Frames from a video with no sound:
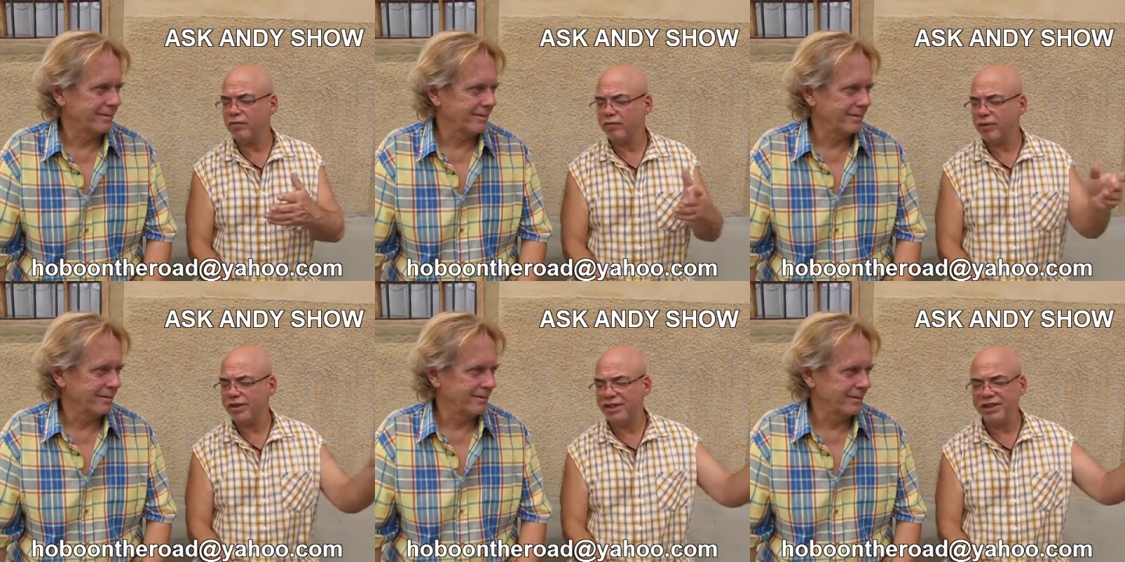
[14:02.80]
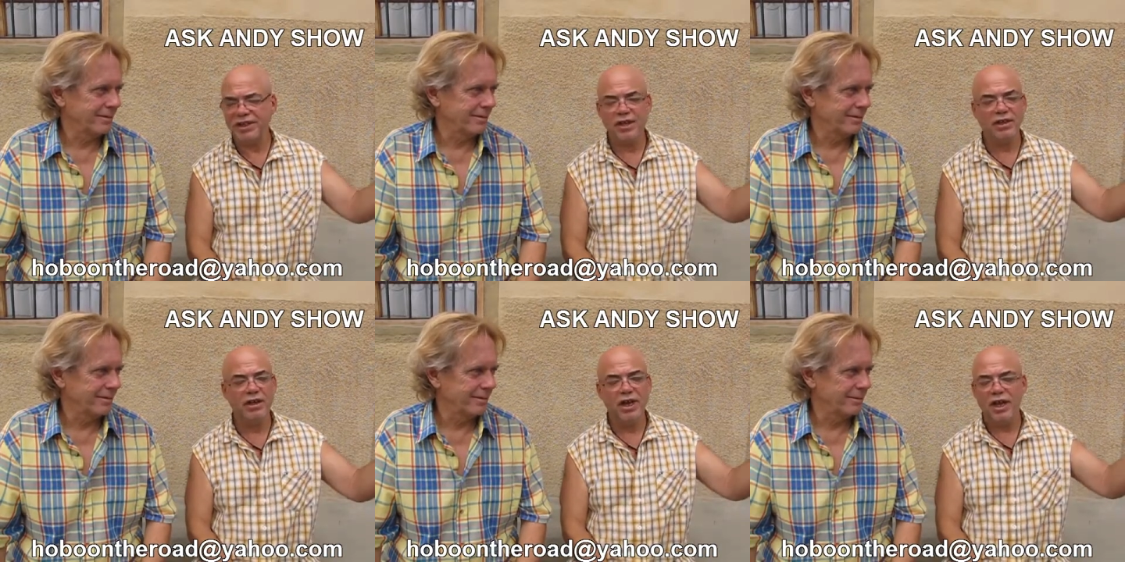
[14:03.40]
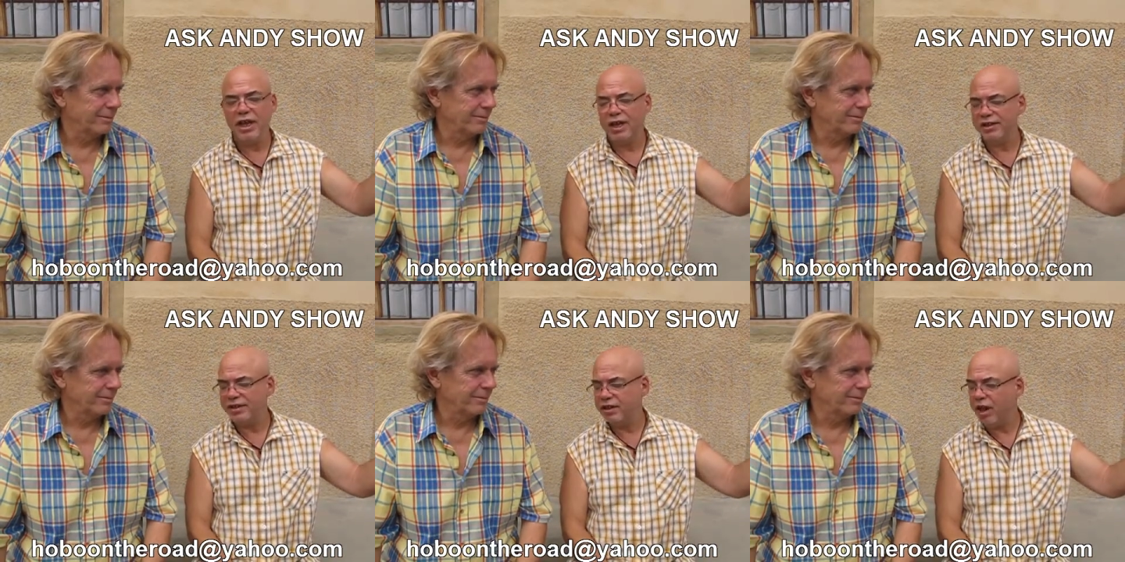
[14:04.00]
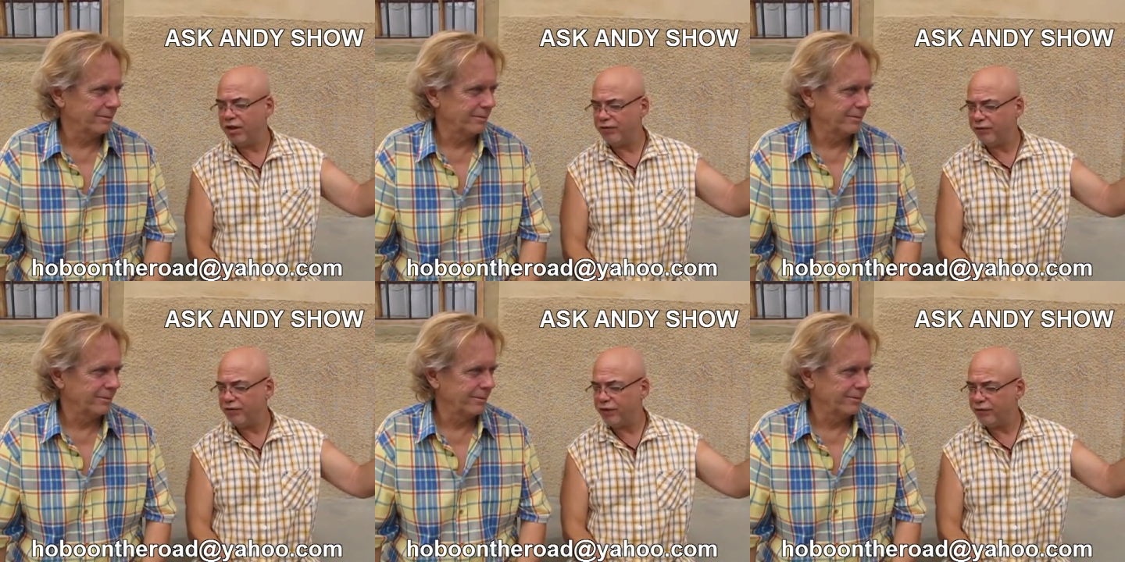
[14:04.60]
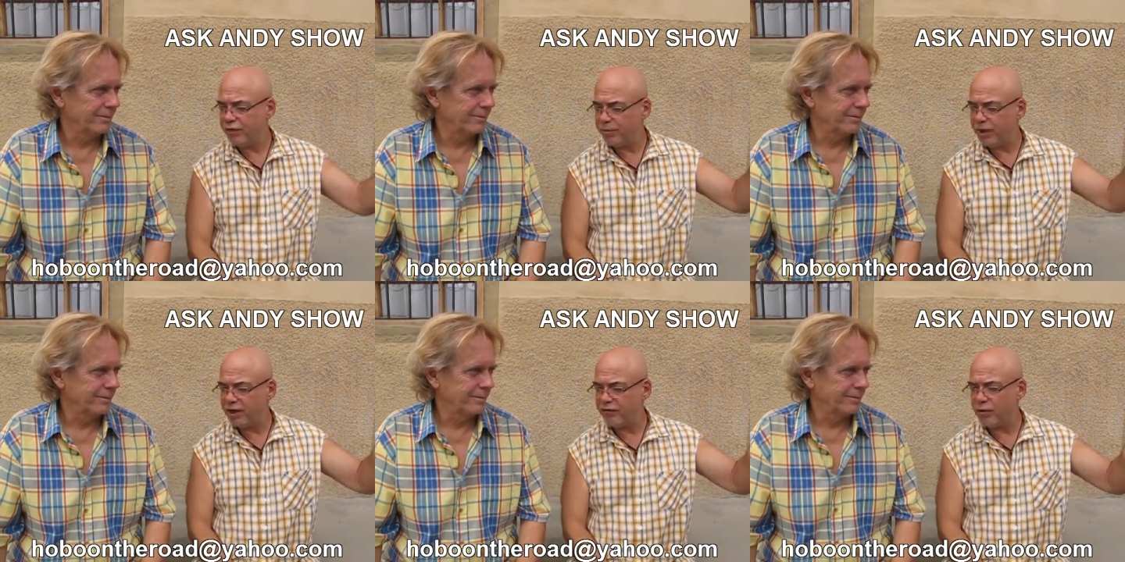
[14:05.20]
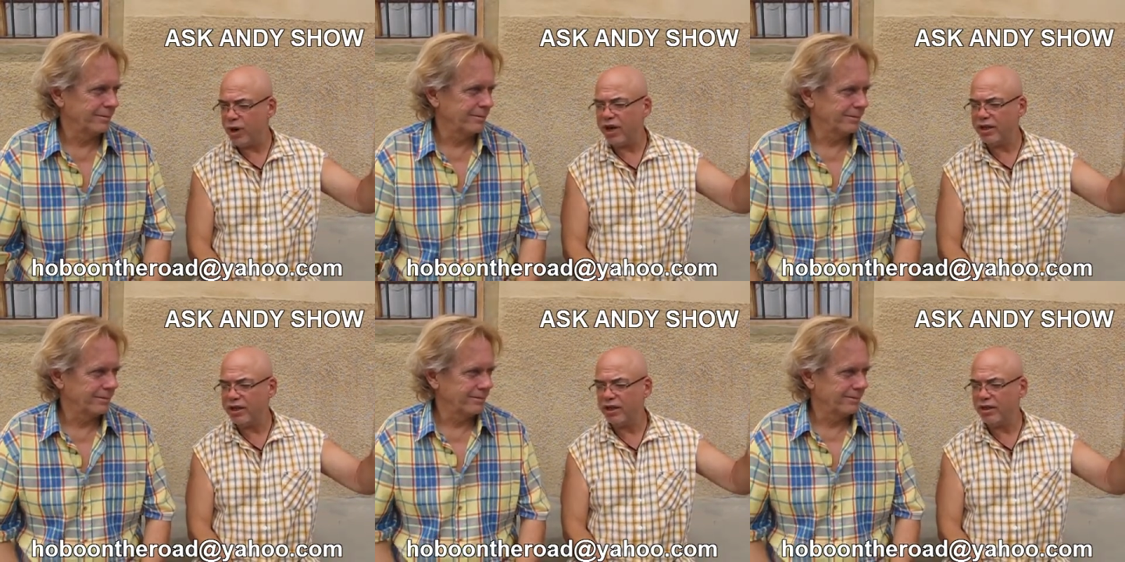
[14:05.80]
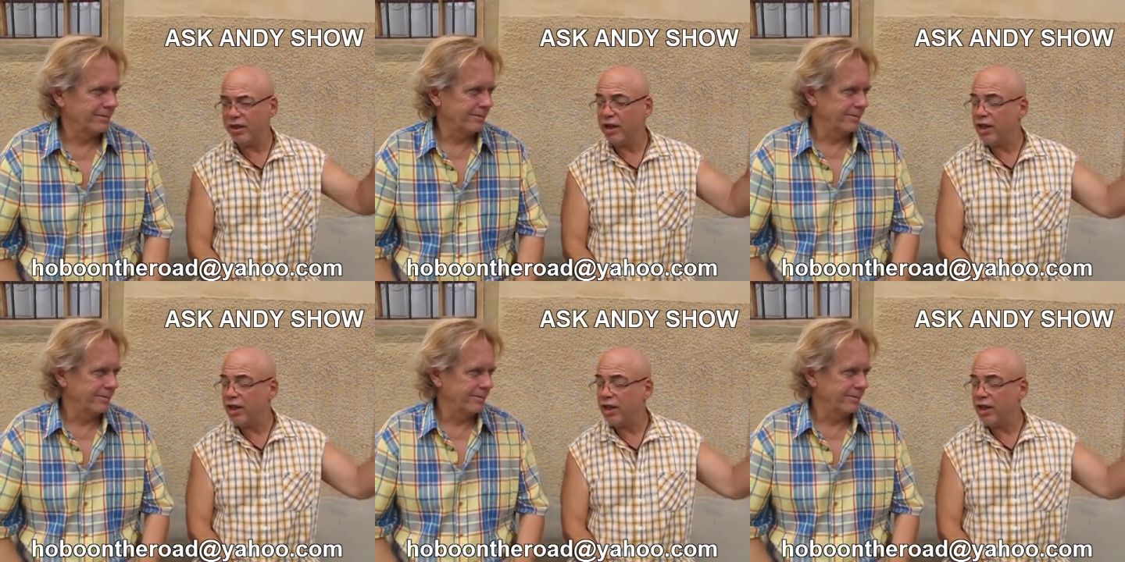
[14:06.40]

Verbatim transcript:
Speaker 1: for instance, here it's a dollar fifty for the Bank of Guayaquil.